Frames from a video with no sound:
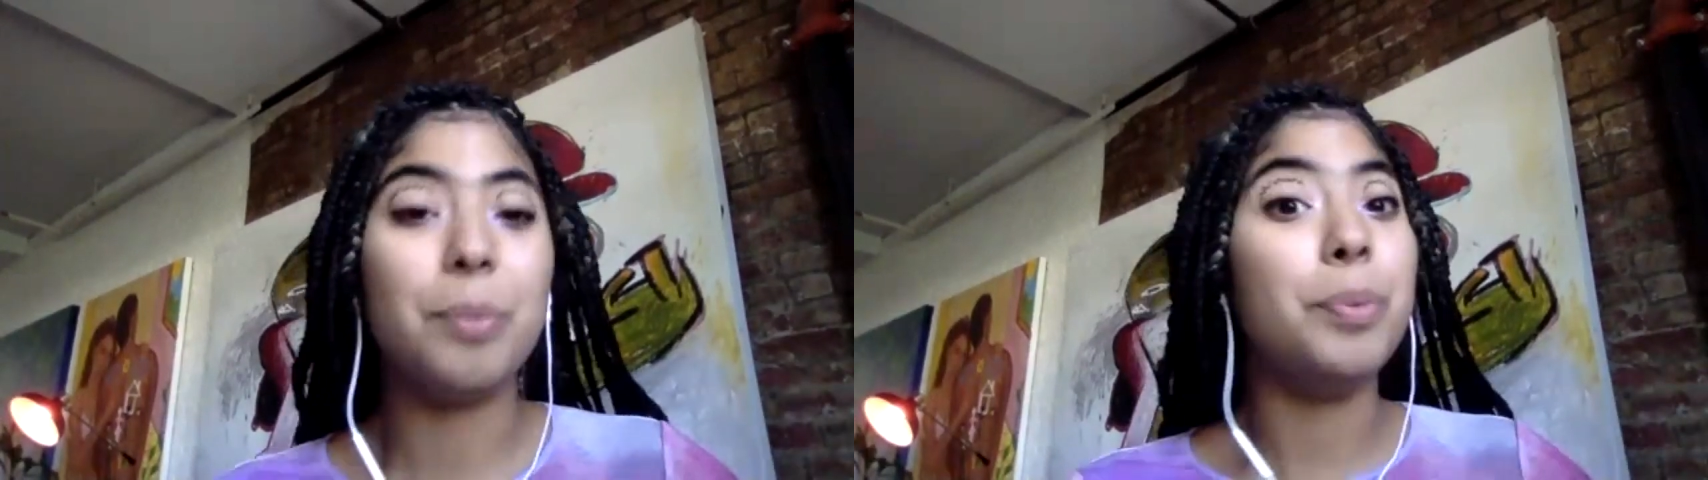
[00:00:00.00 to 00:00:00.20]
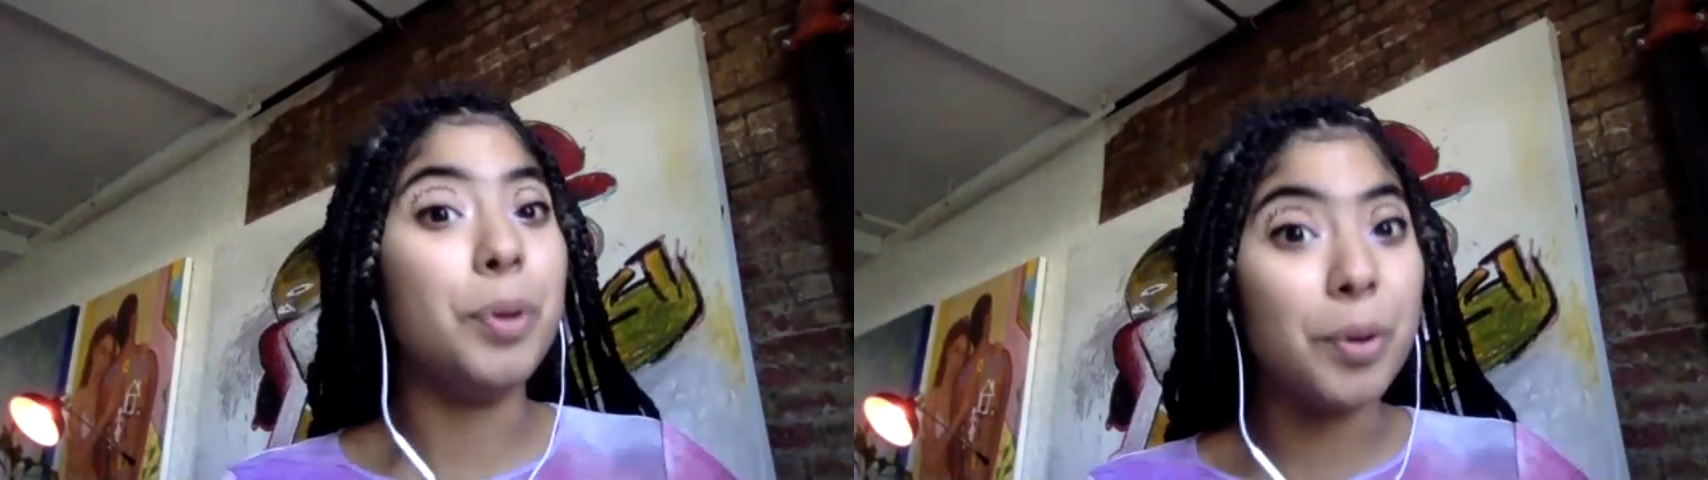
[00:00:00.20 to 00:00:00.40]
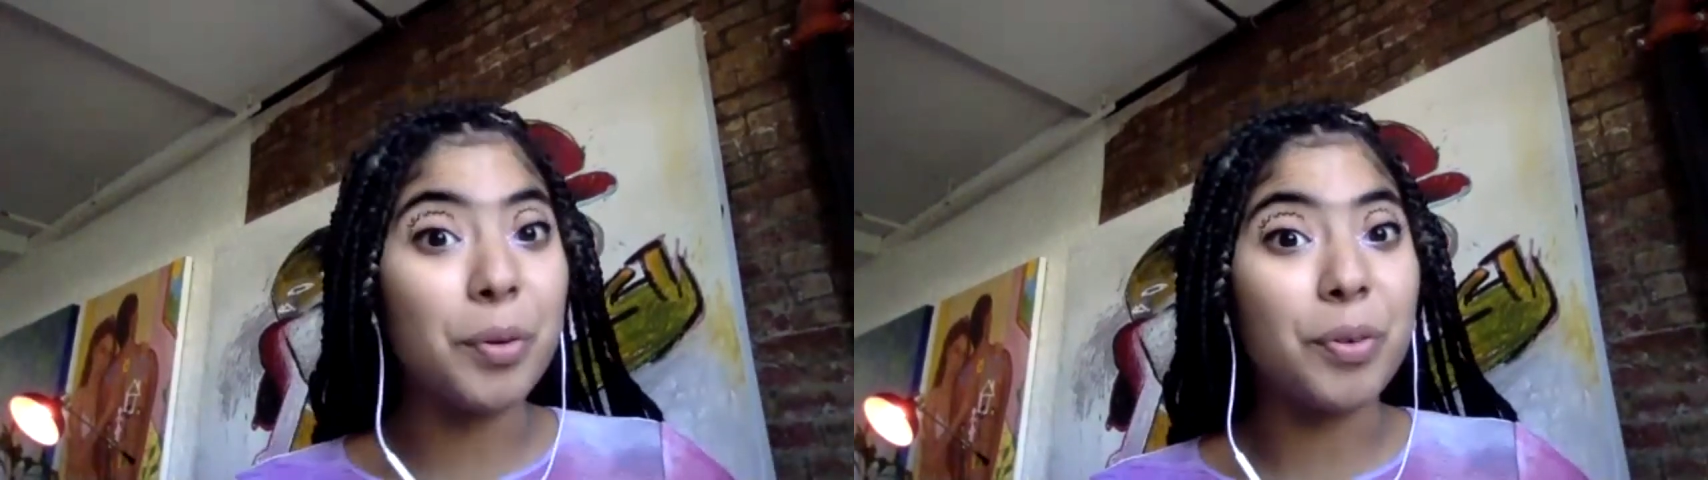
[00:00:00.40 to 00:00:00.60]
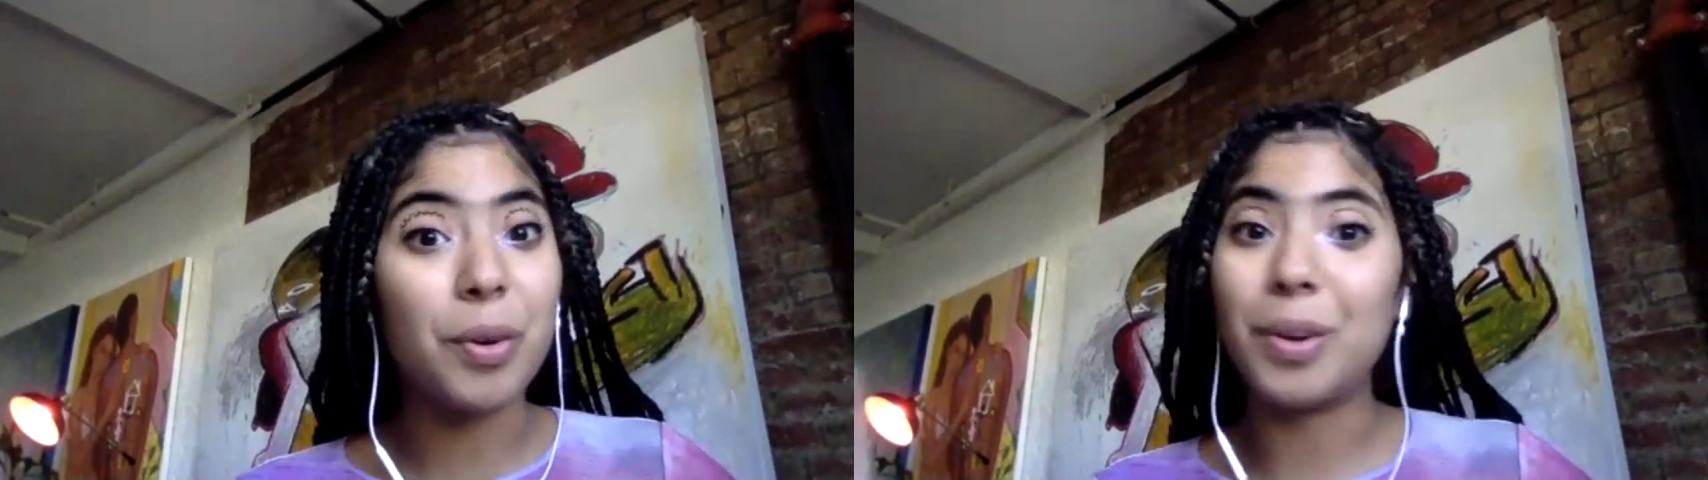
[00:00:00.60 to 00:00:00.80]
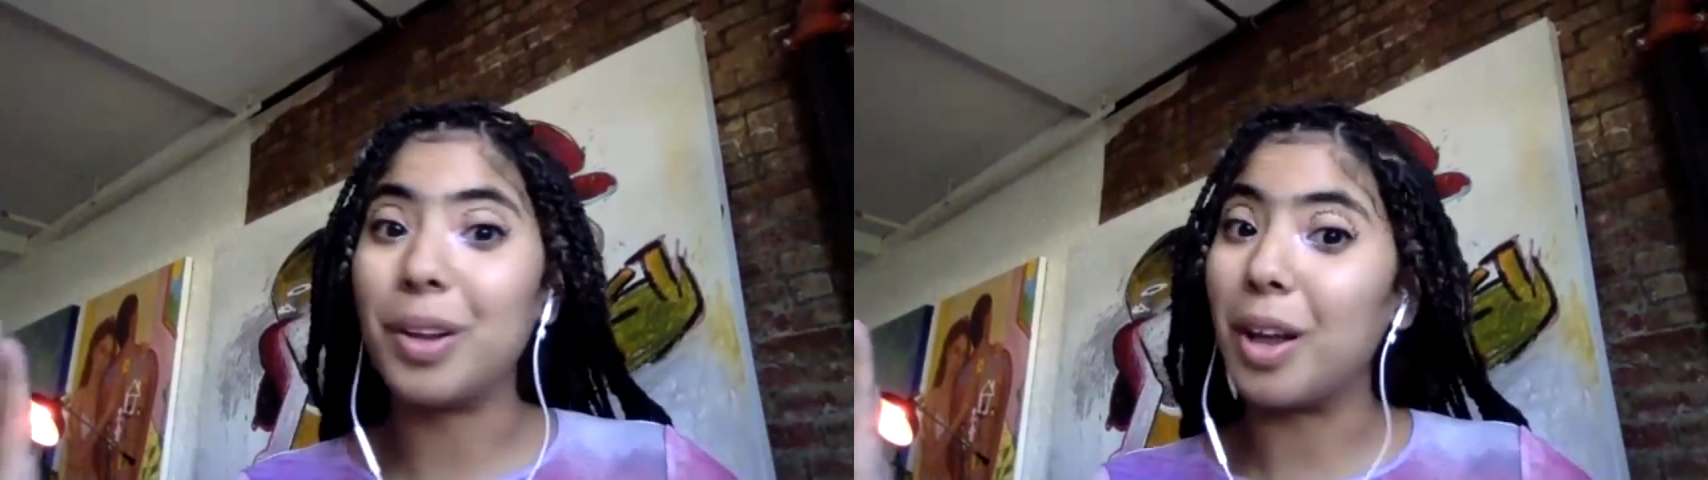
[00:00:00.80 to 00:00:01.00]

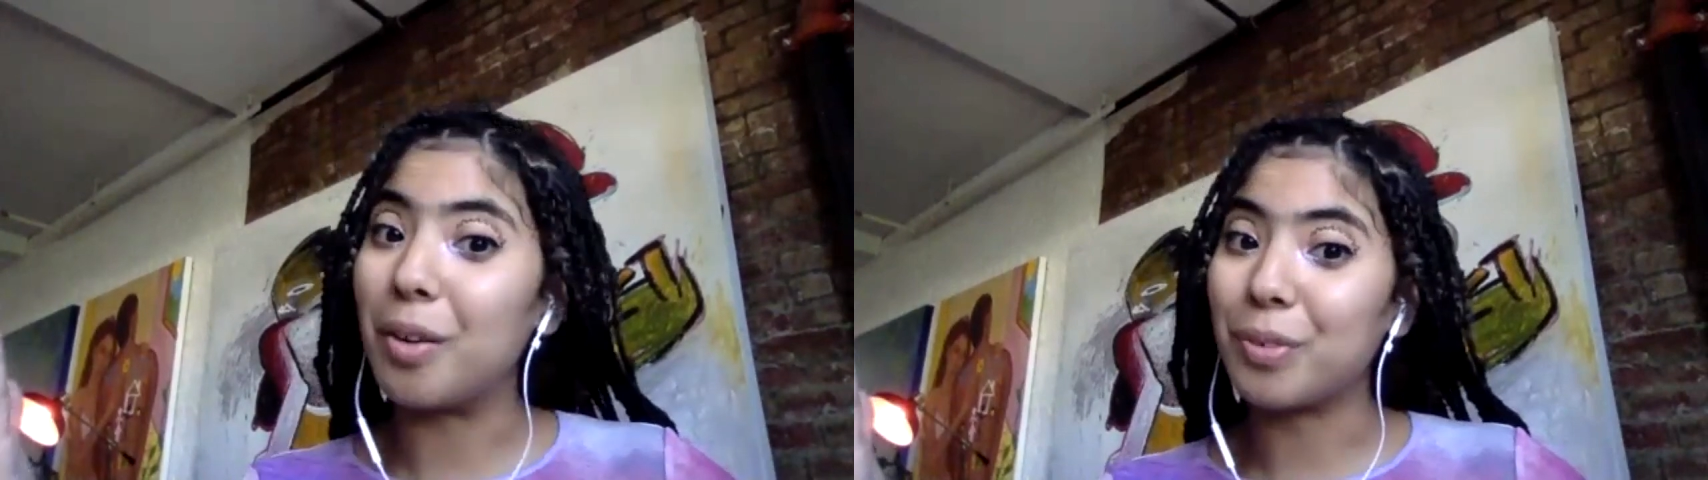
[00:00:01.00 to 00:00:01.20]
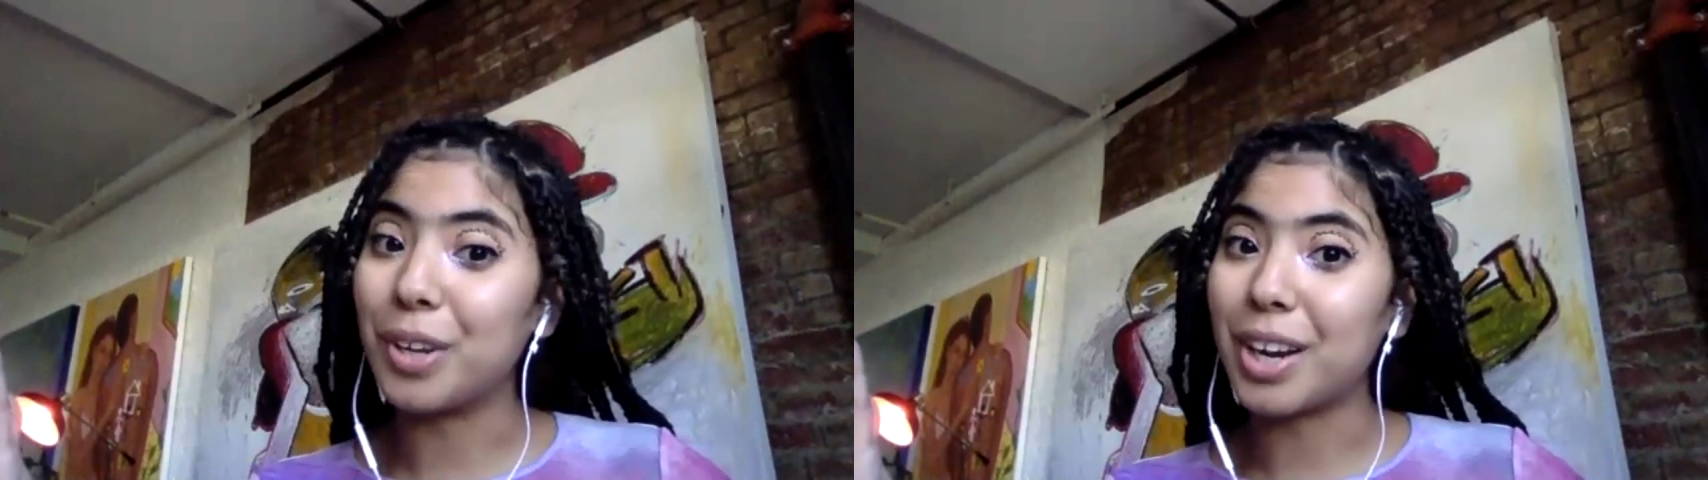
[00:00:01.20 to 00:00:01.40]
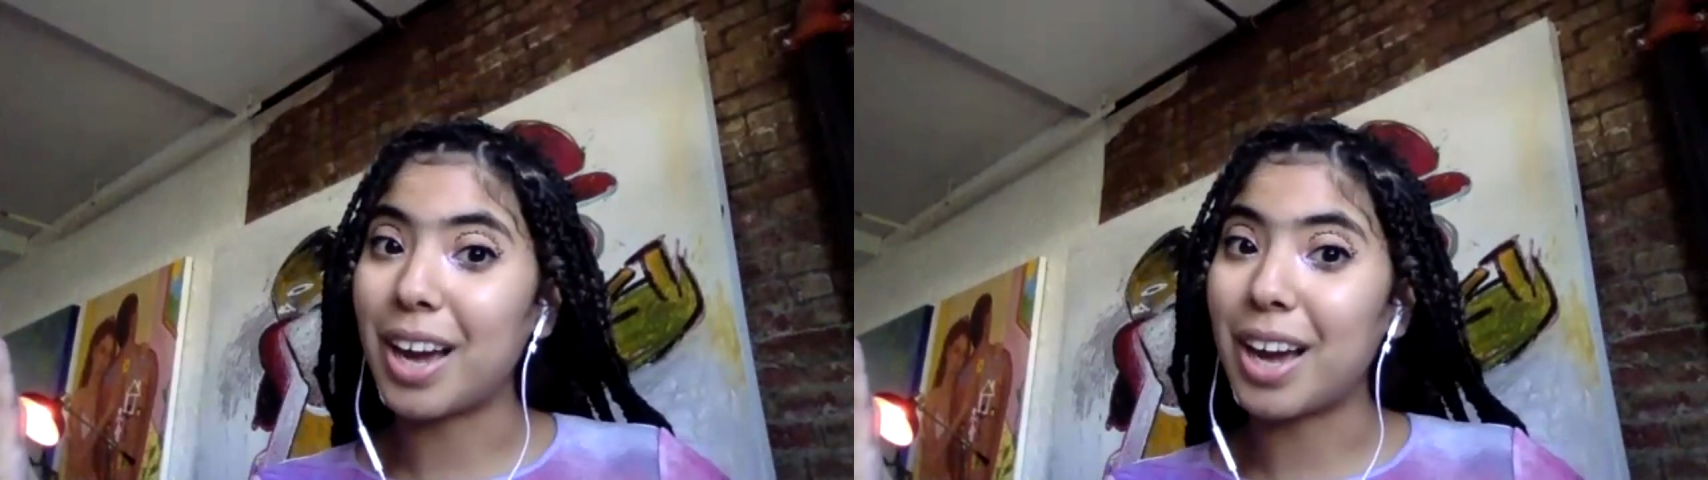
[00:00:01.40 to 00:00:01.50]
Beautiful, love Frida